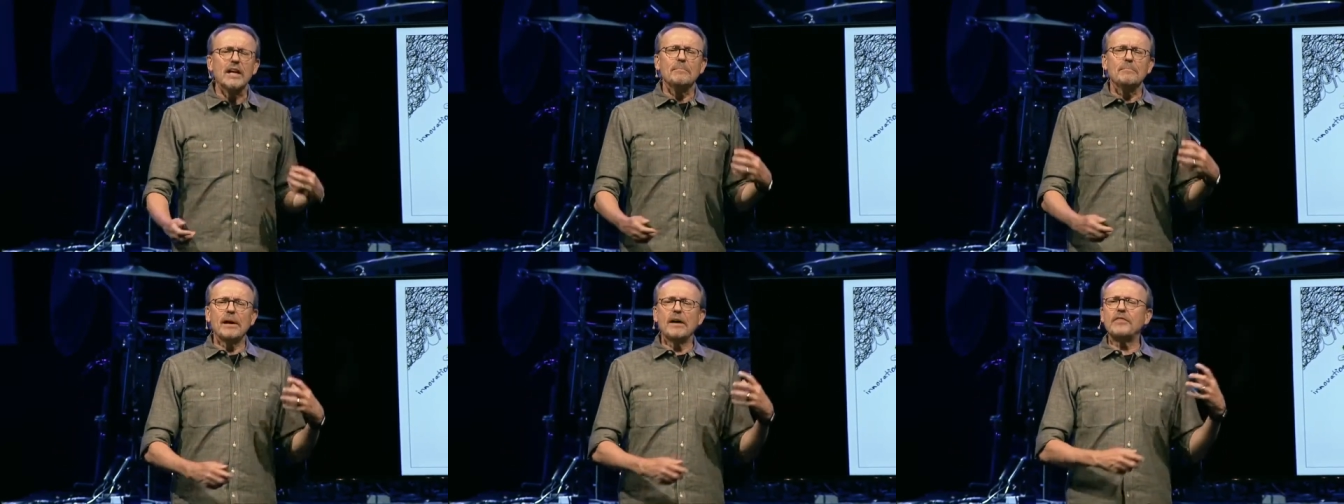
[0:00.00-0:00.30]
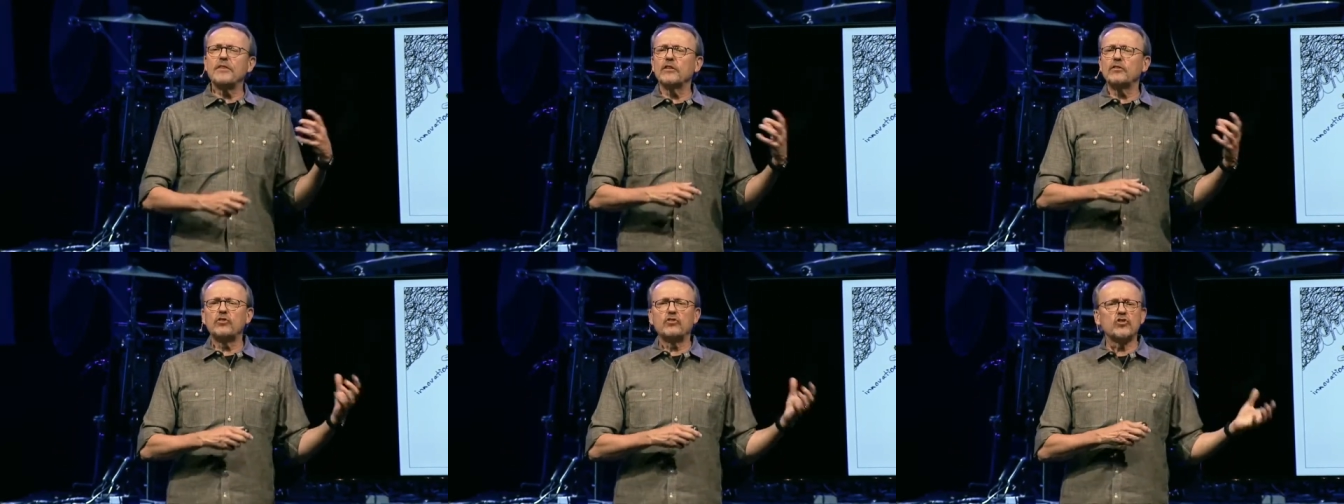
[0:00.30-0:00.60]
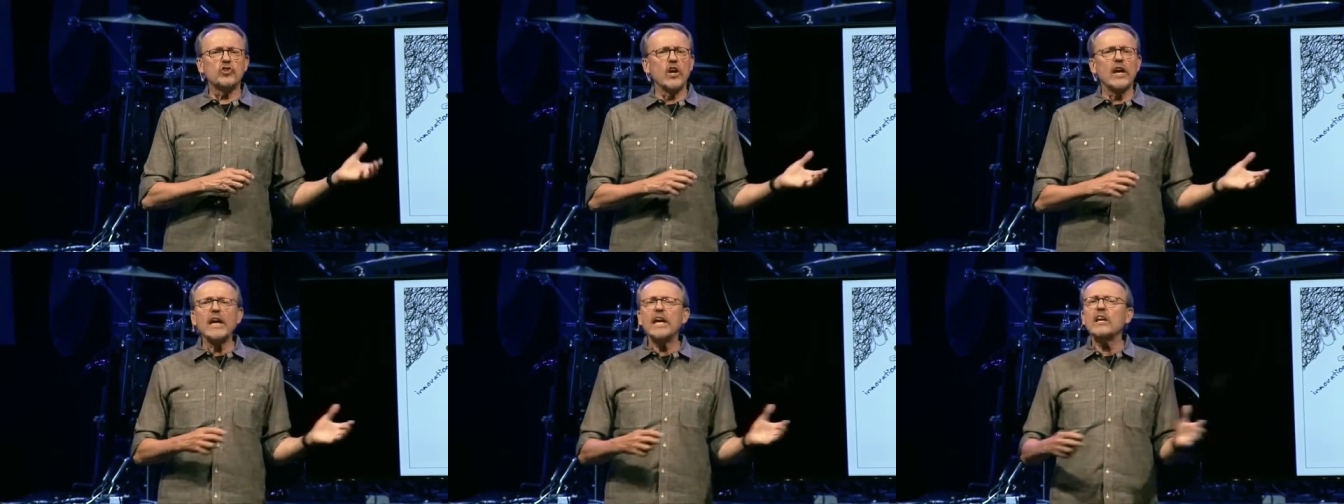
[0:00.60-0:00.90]
Methods
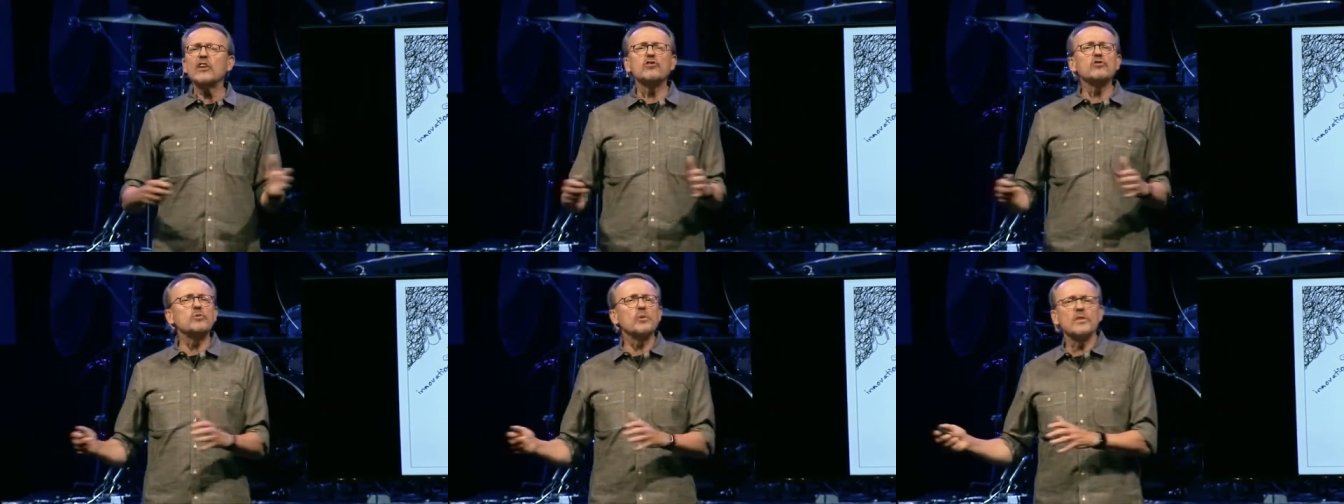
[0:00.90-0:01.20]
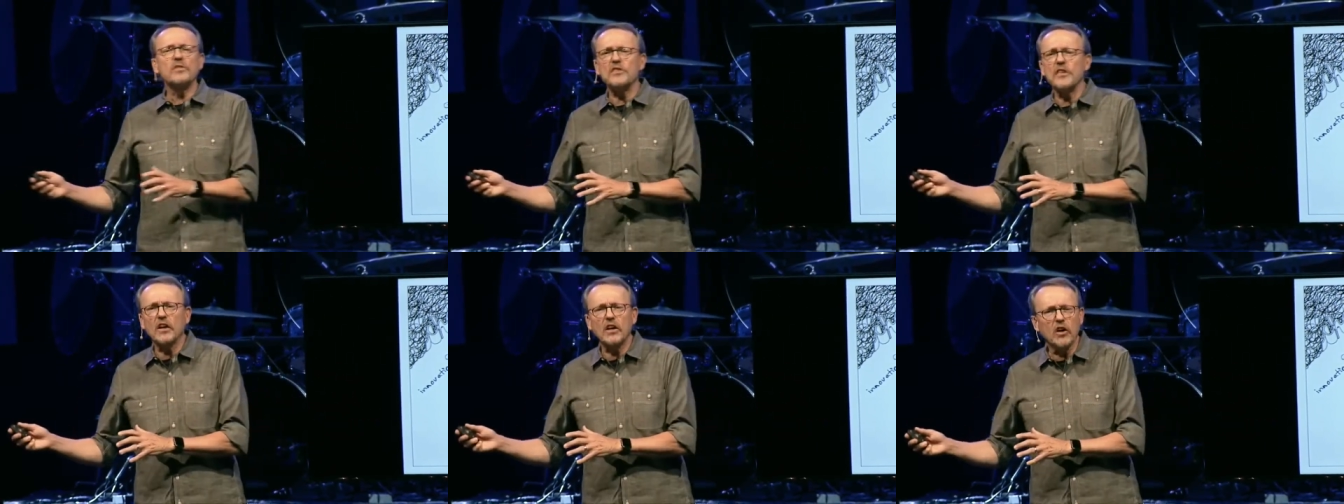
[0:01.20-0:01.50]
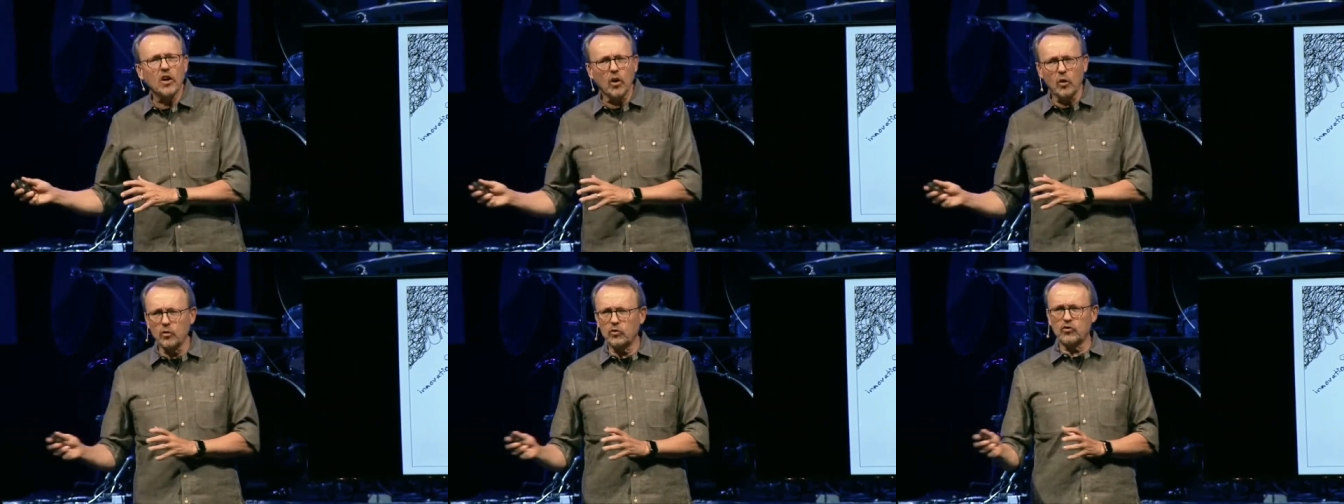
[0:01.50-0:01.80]
change with the
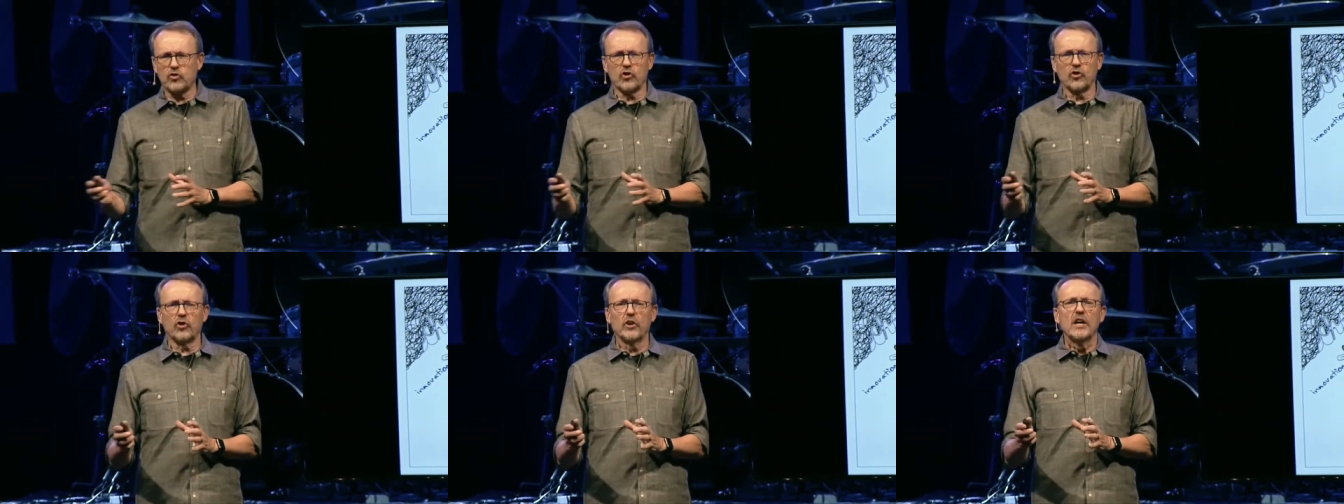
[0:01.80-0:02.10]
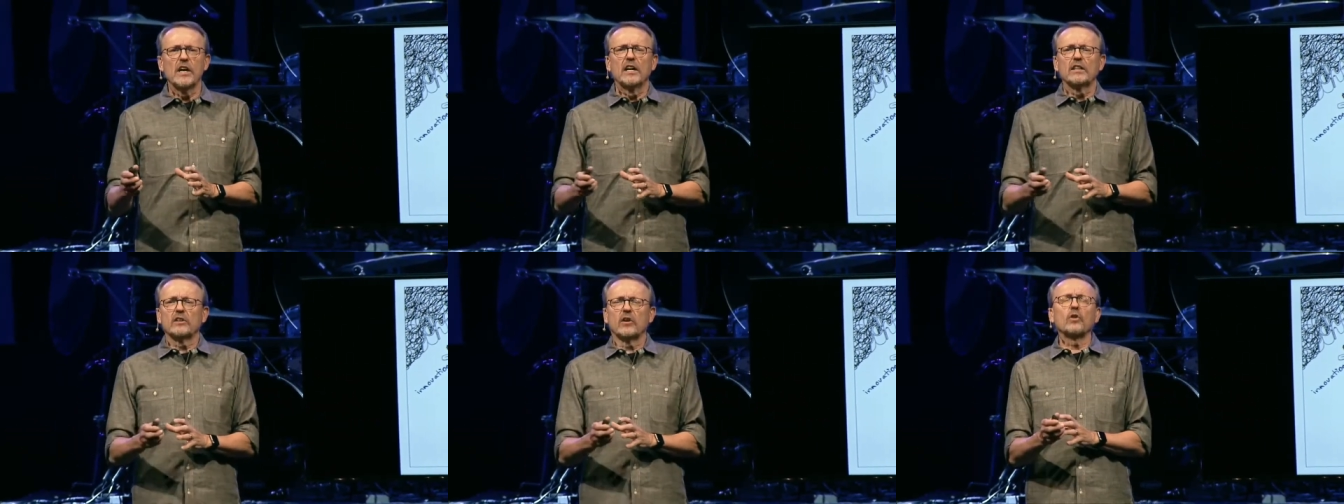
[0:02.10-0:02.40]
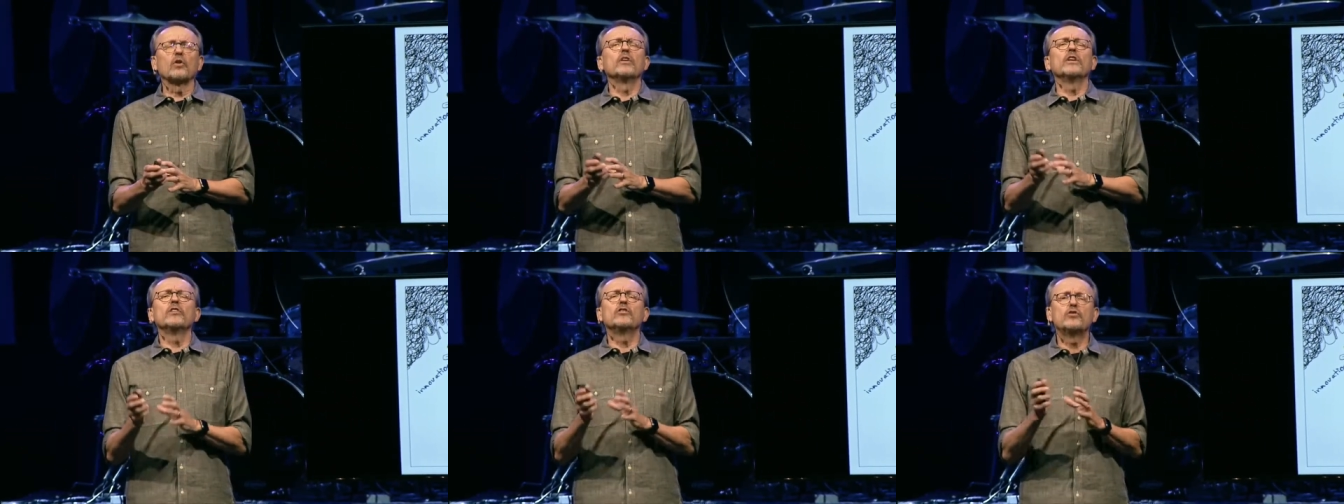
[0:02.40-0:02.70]
culture. Not
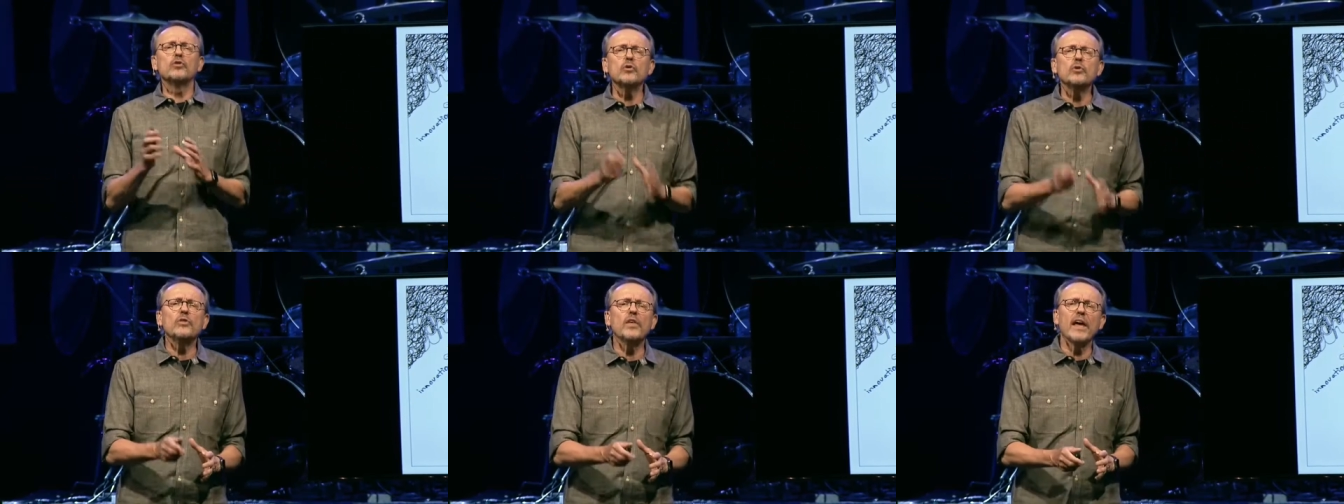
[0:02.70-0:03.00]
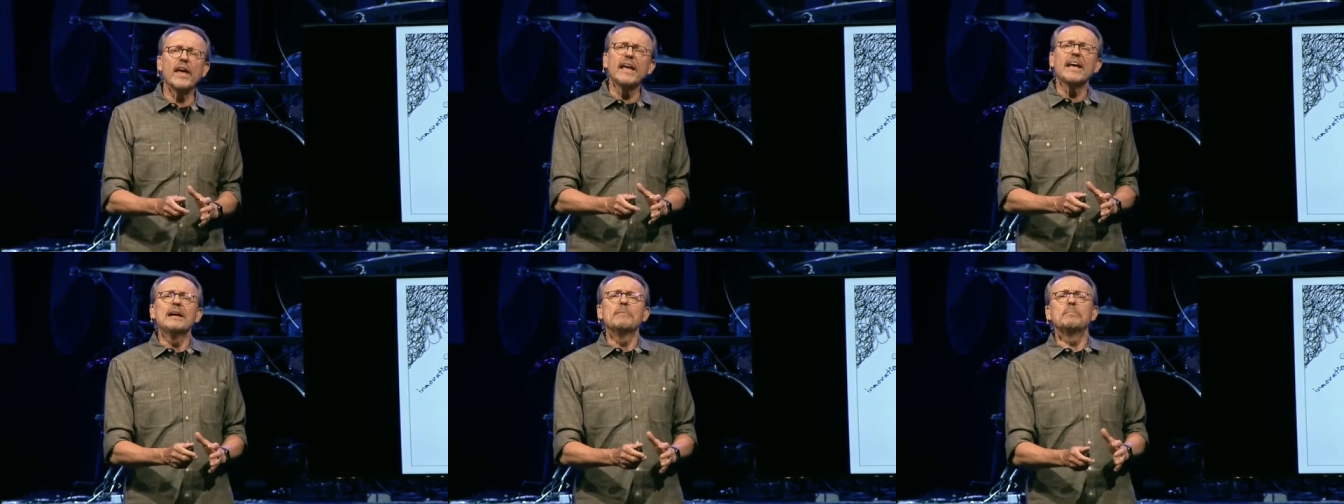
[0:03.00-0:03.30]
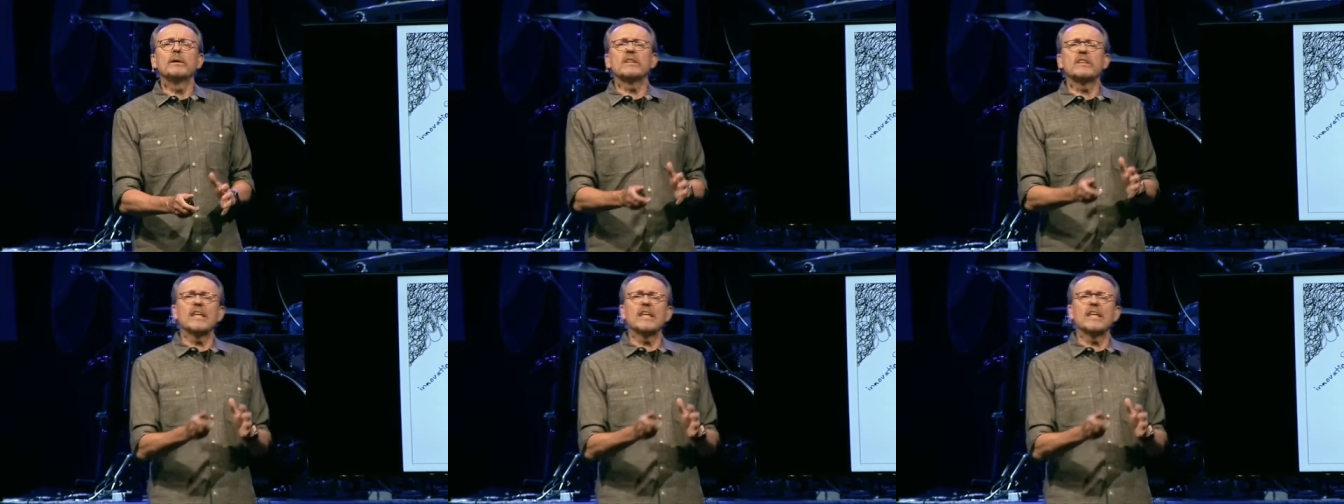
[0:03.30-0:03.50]
only do they, but